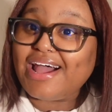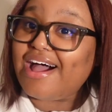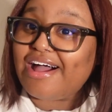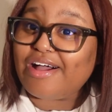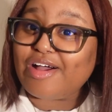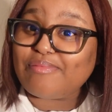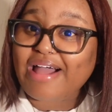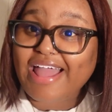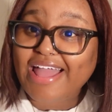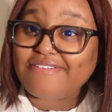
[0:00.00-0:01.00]

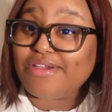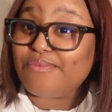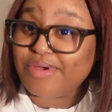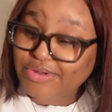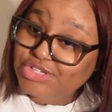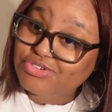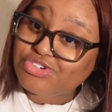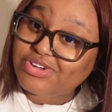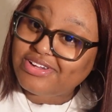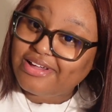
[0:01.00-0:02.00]
I have a wellness
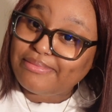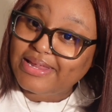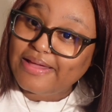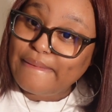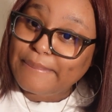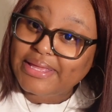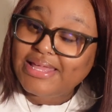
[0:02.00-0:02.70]
retreat coming up.